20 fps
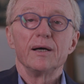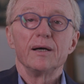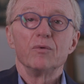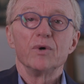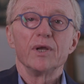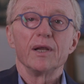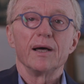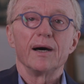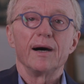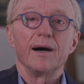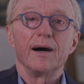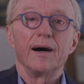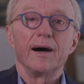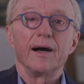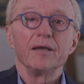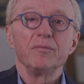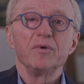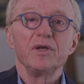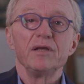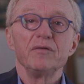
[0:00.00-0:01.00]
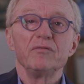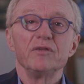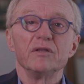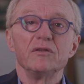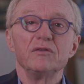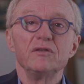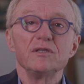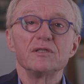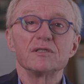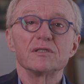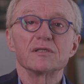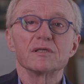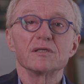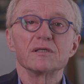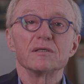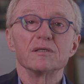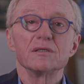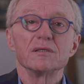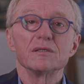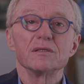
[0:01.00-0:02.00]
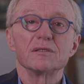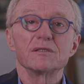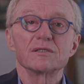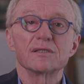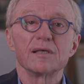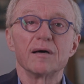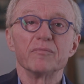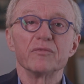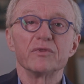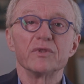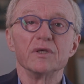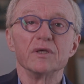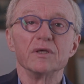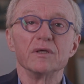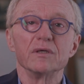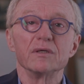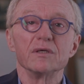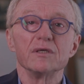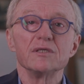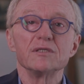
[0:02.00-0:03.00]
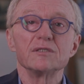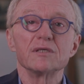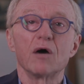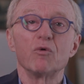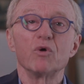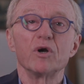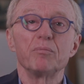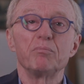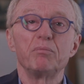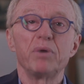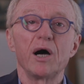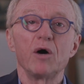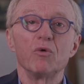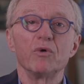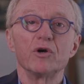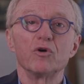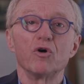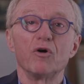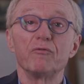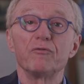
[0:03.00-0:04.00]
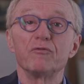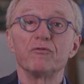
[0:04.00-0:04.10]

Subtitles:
Well, I believe that this something is our power of